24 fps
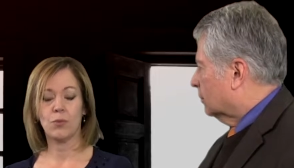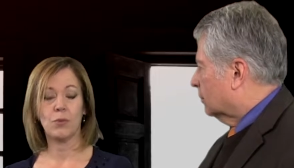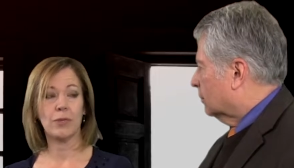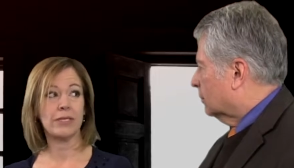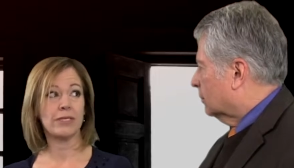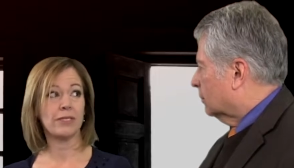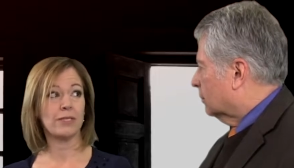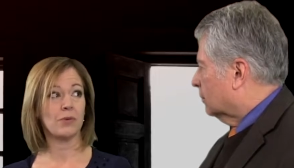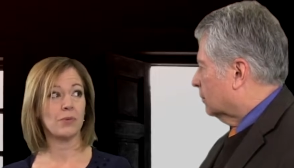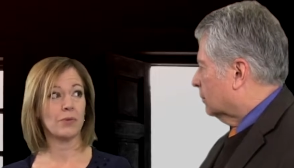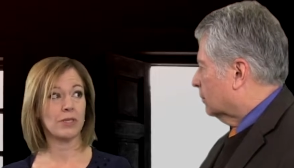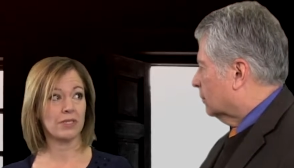Speaker 1: and we
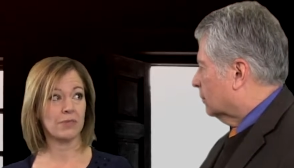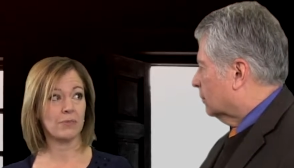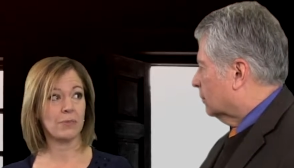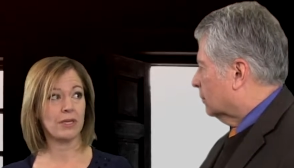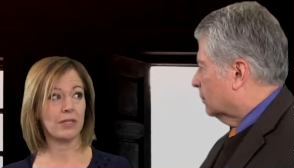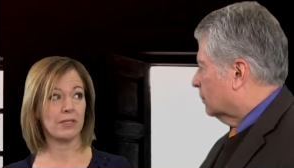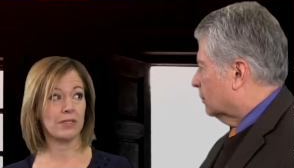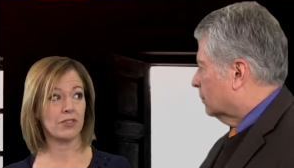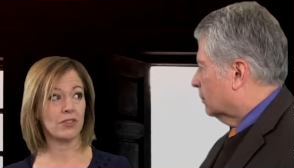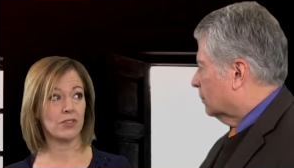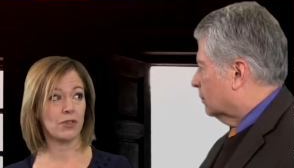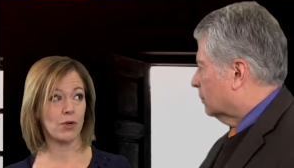see what's
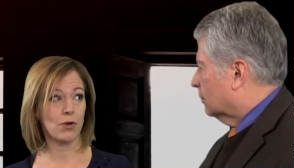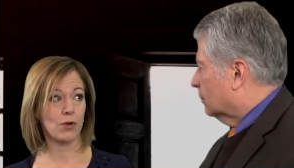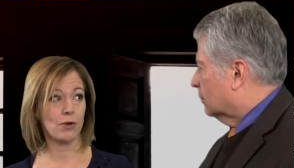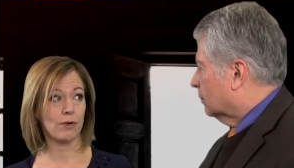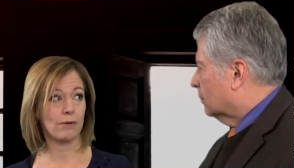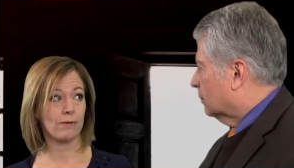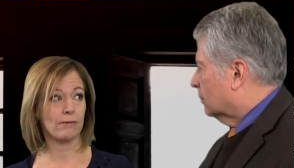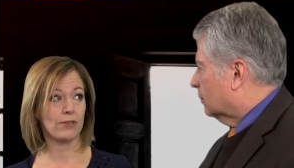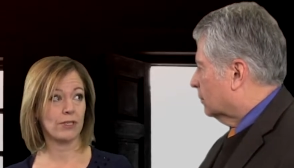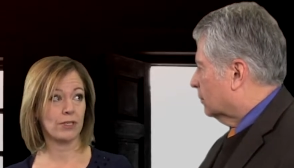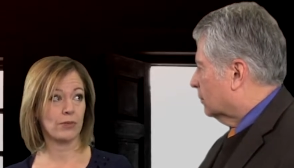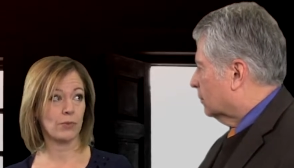being
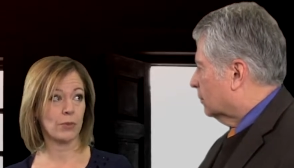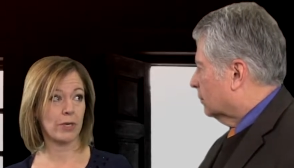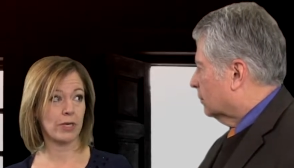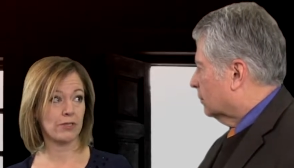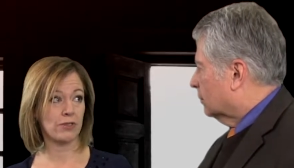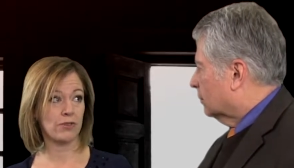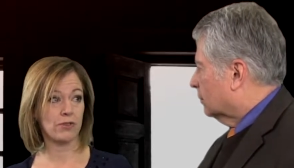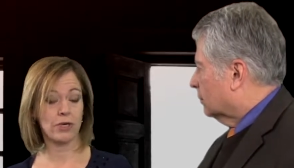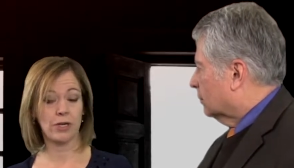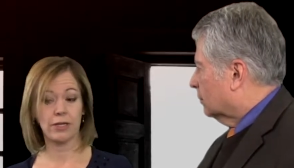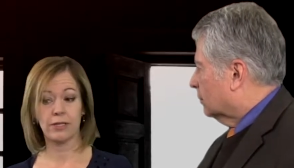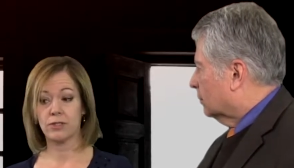served in
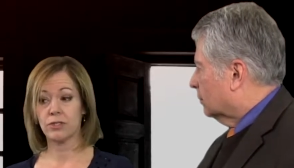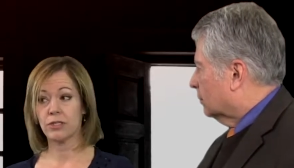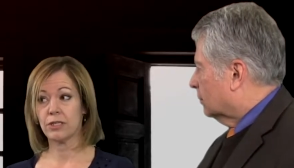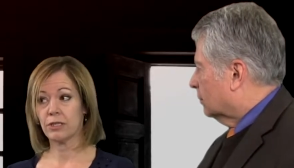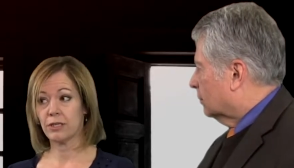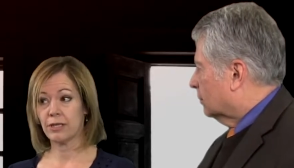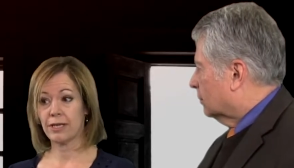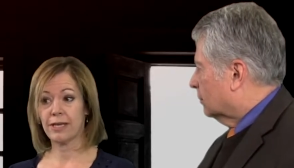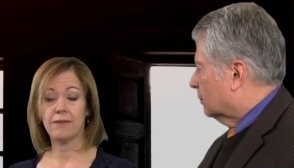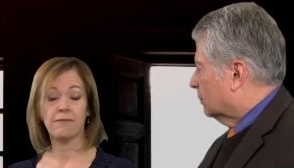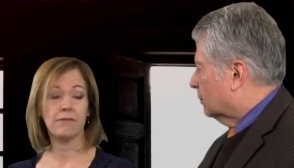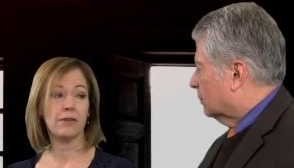restaurants
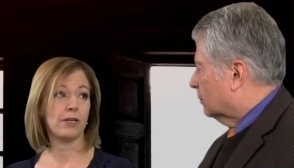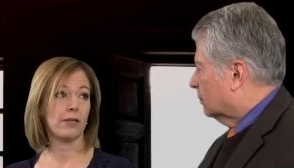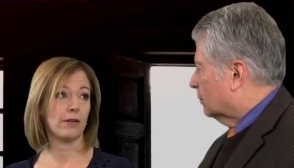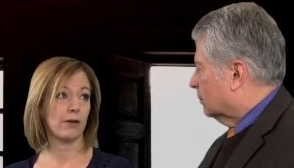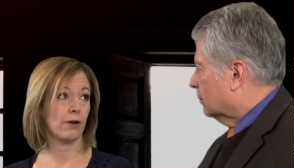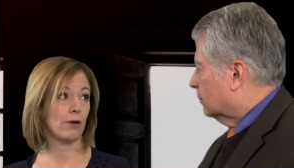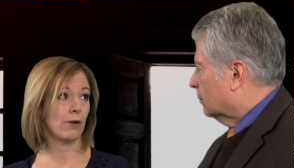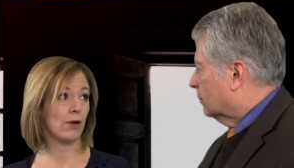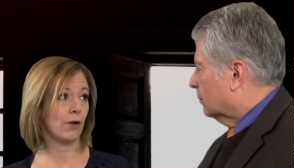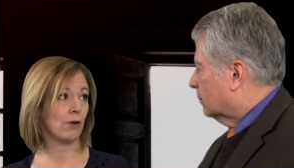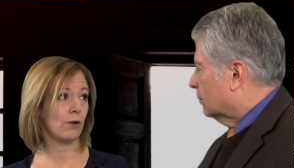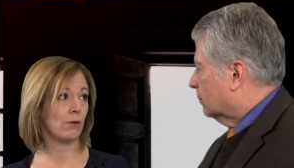and even in
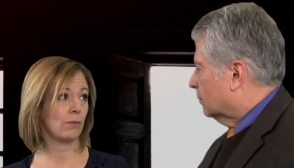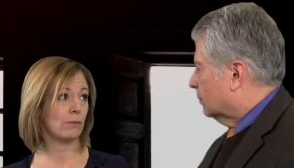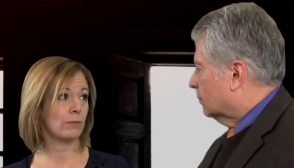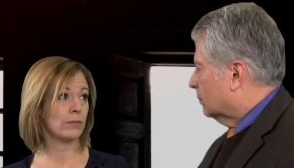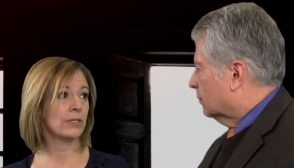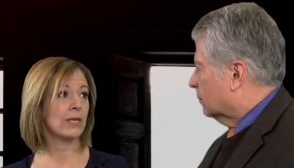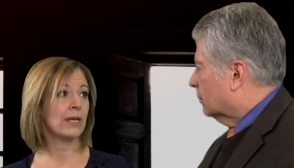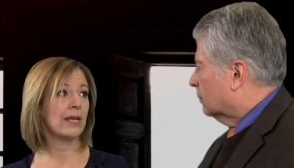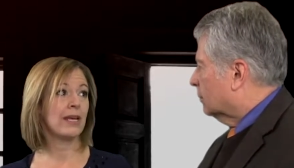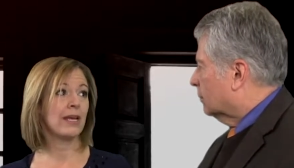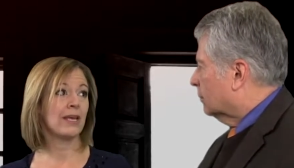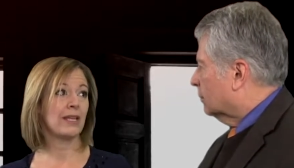our
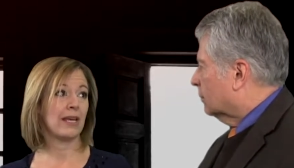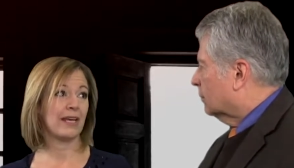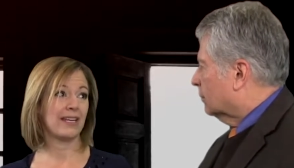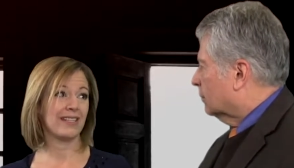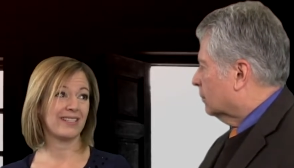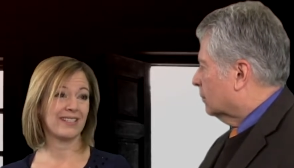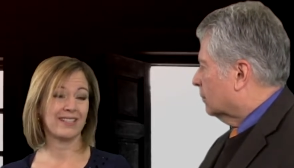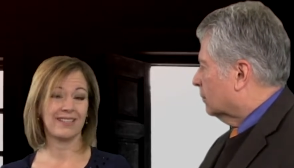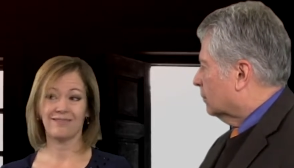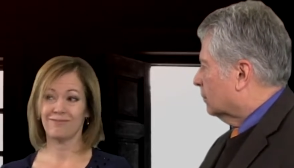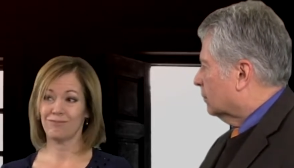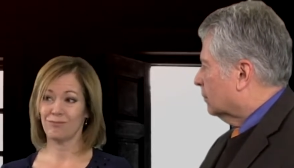homes,
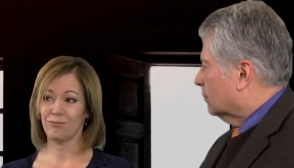it's